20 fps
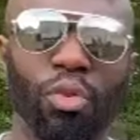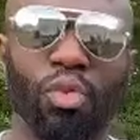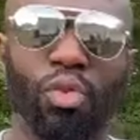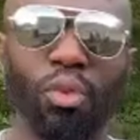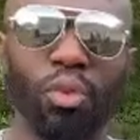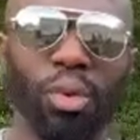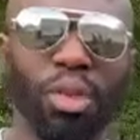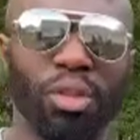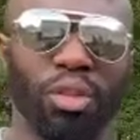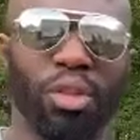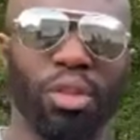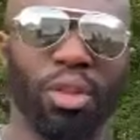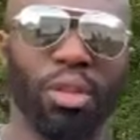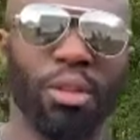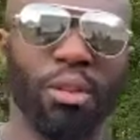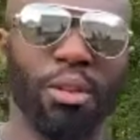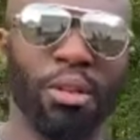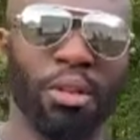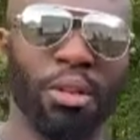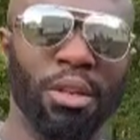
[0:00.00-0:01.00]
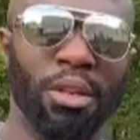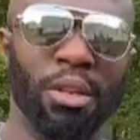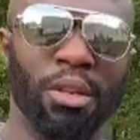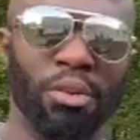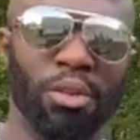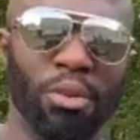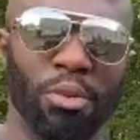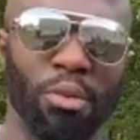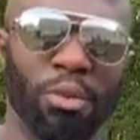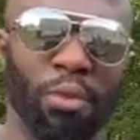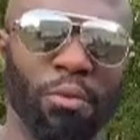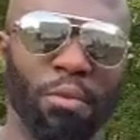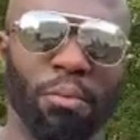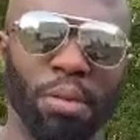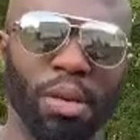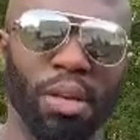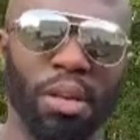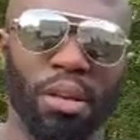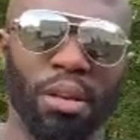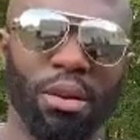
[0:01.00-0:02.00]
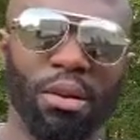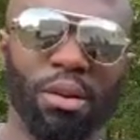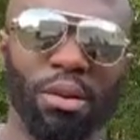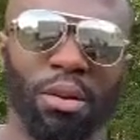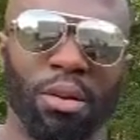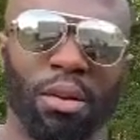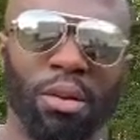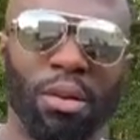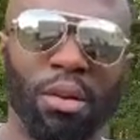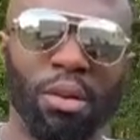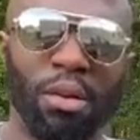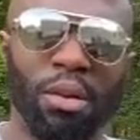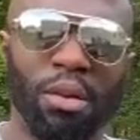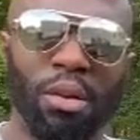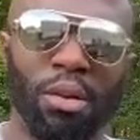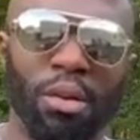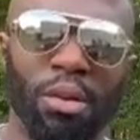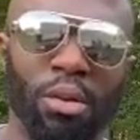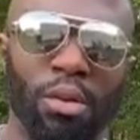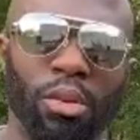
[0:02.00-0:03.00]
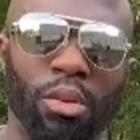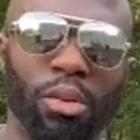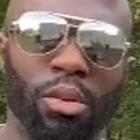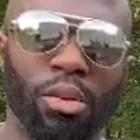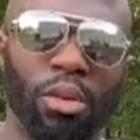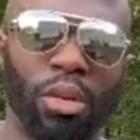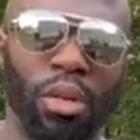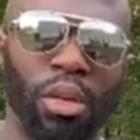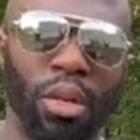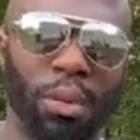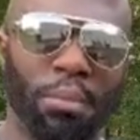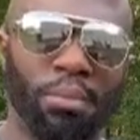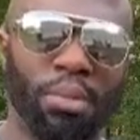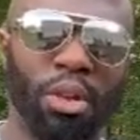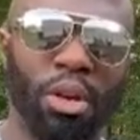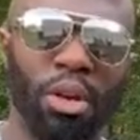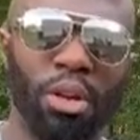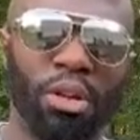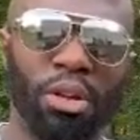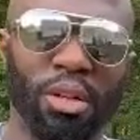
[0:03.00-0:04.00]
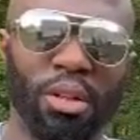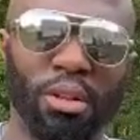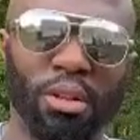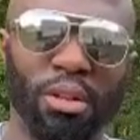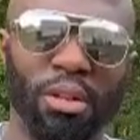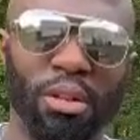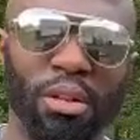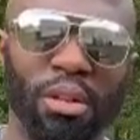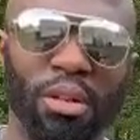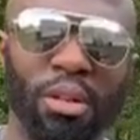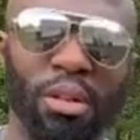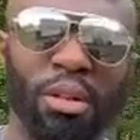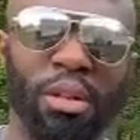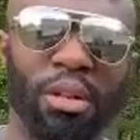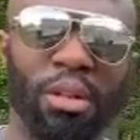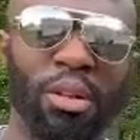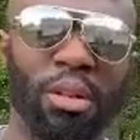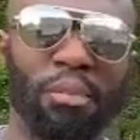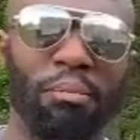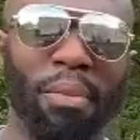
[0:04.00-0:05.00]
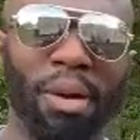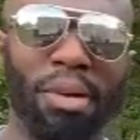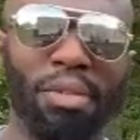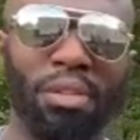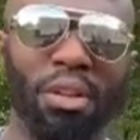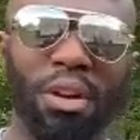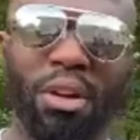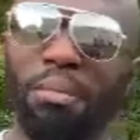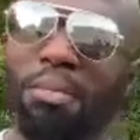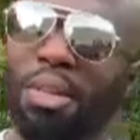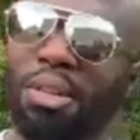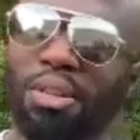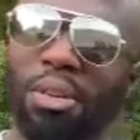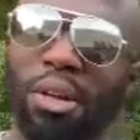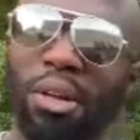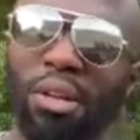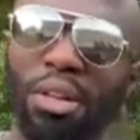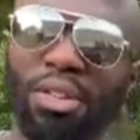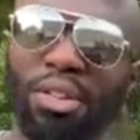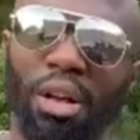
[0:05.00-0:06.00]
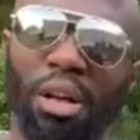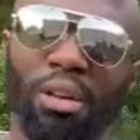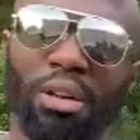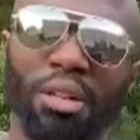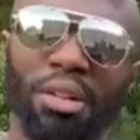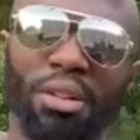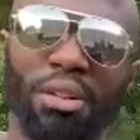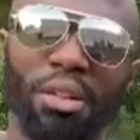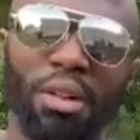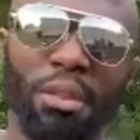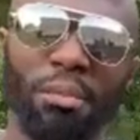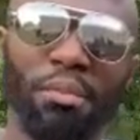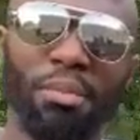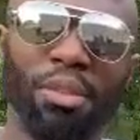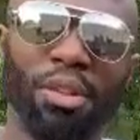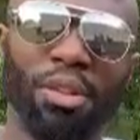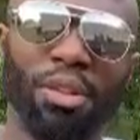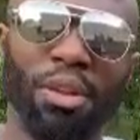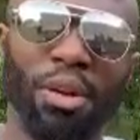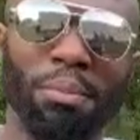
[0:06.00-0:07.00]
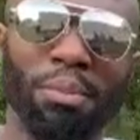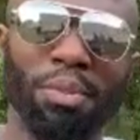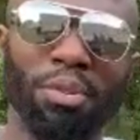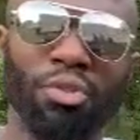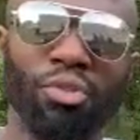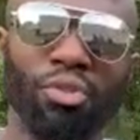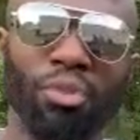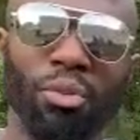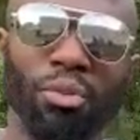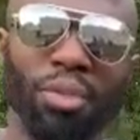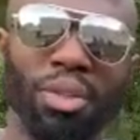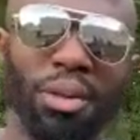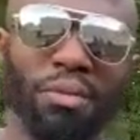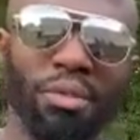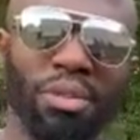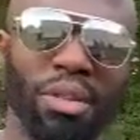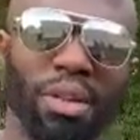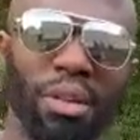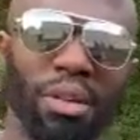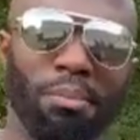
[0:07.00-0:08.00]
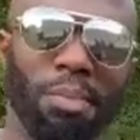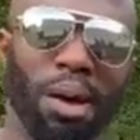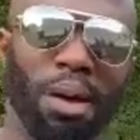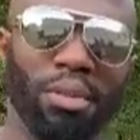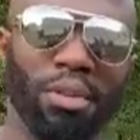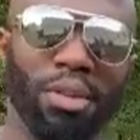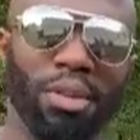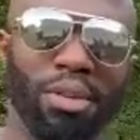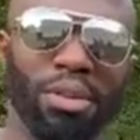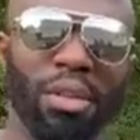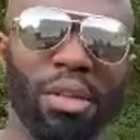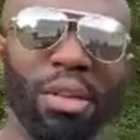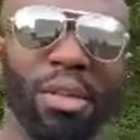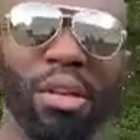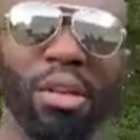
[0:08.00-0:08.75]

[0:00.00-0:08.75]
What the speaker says: Switch. So I'm going from here and I'm turning. My thumb is all in the thumb. The thumb controls everything about this.